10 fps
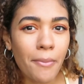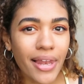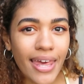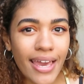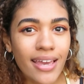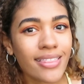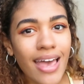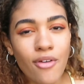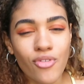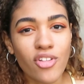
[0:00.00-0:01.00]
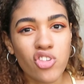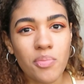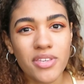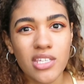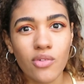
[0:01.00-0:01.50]
Emily, their
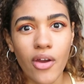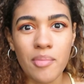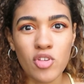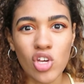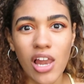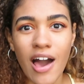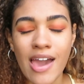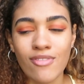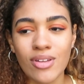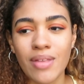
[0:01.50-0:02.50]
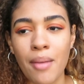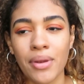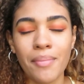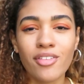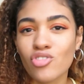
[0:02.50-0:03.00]
friendship is still very much alive and
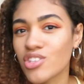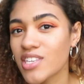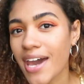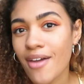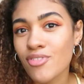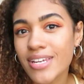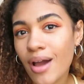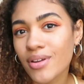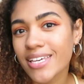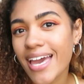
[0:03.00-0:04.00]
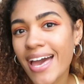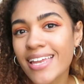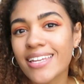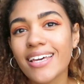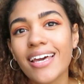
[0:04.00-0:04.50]
Emily mentions her every now and
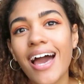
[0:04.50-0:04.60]
again.